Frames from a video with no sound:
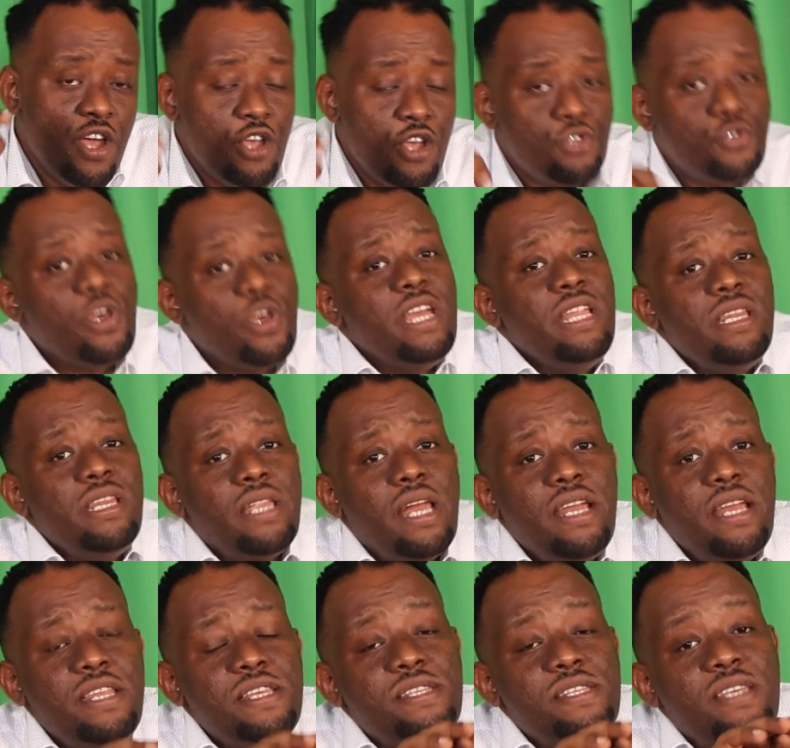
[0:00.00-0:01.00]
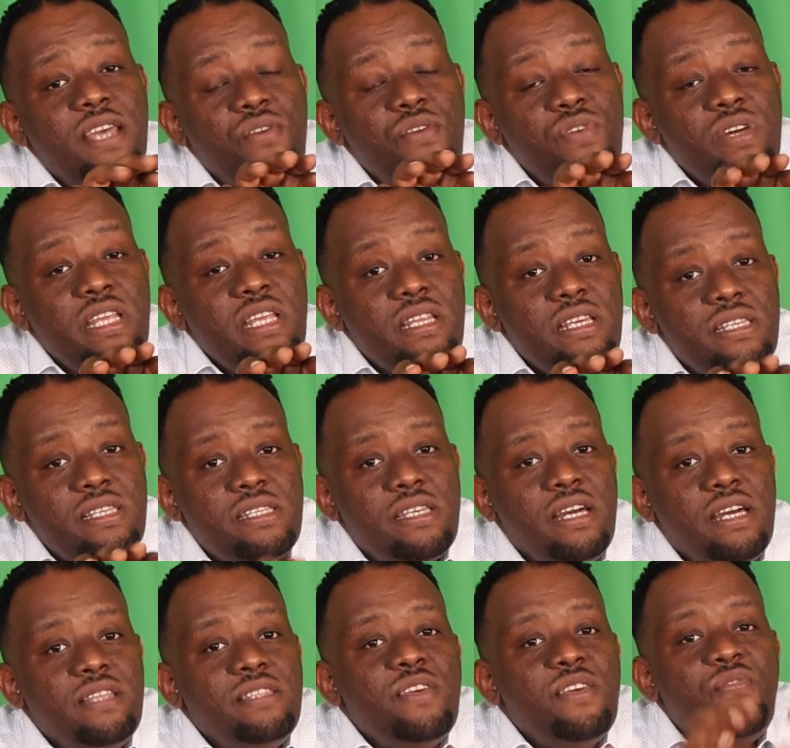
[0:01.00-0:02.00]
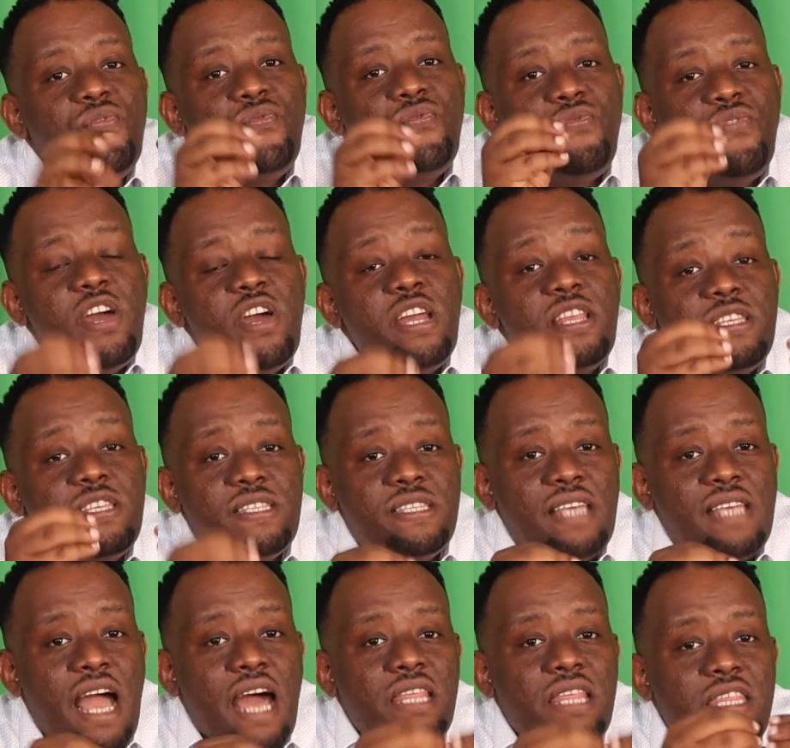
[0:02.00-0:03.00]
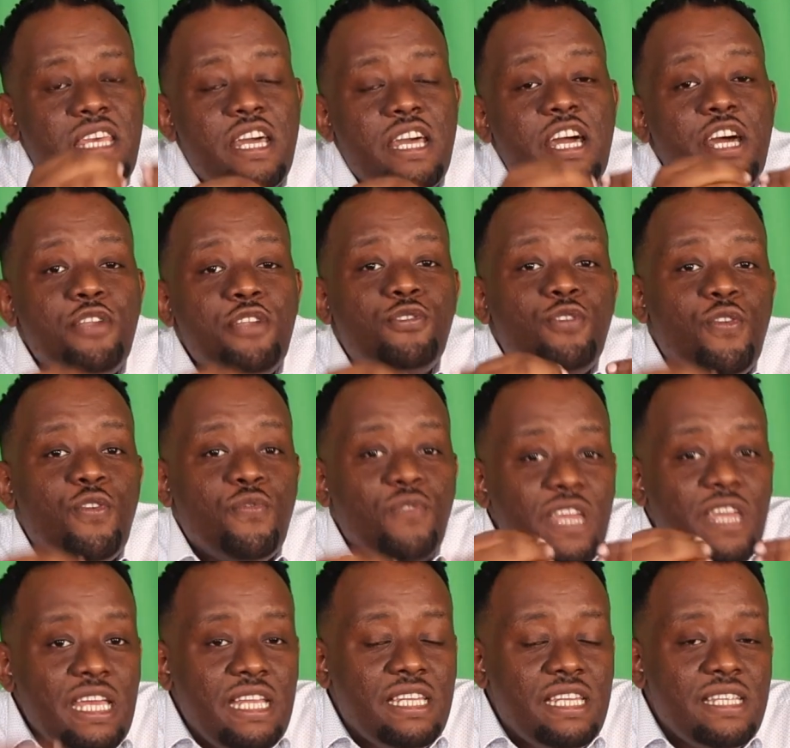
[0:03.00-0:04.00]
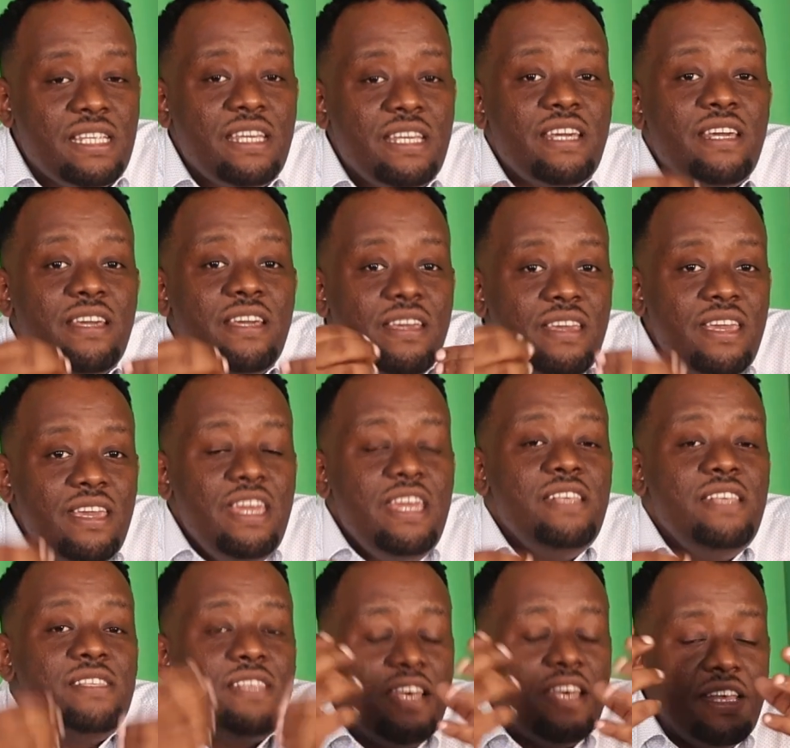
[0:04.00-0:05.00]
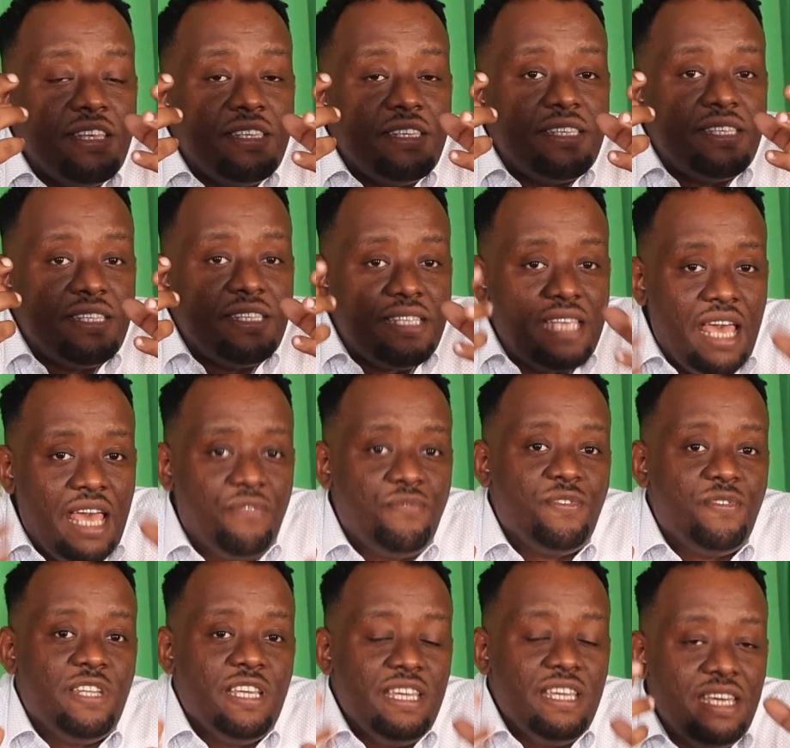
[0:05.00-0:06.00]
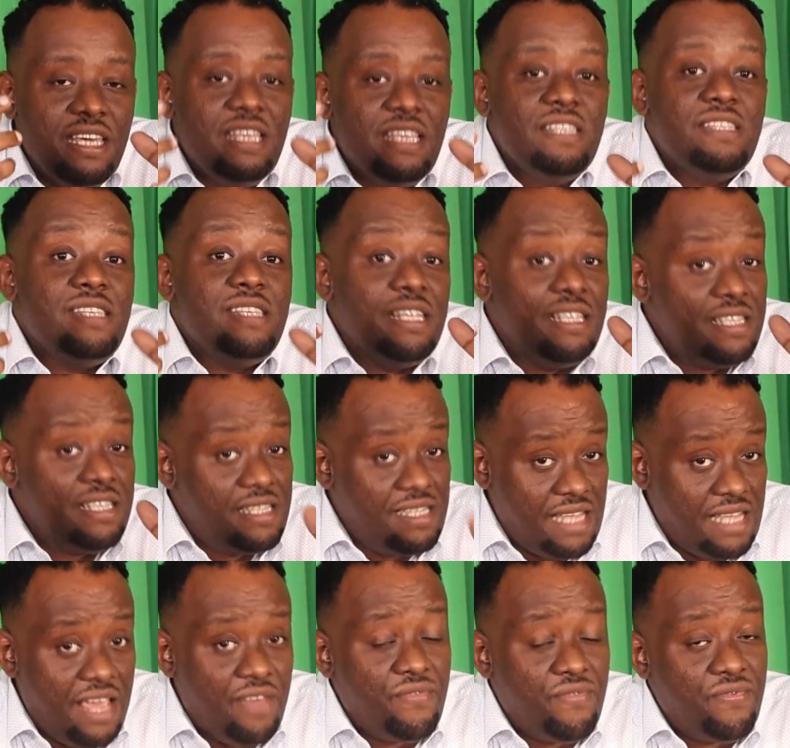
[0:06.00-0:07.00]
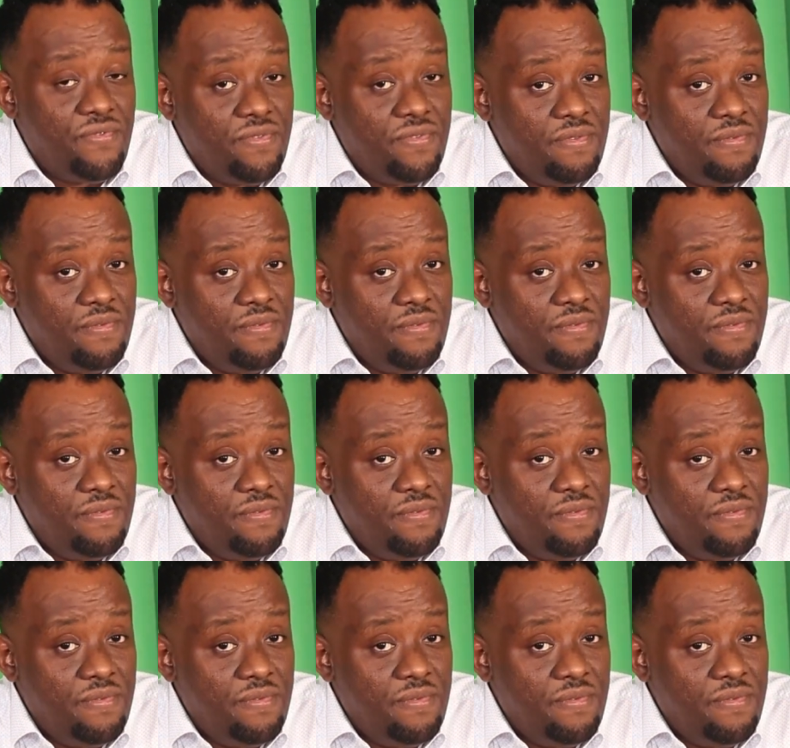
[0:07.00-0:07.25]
So in drug discovery research, the first at the heart of it is safety. Is it safe?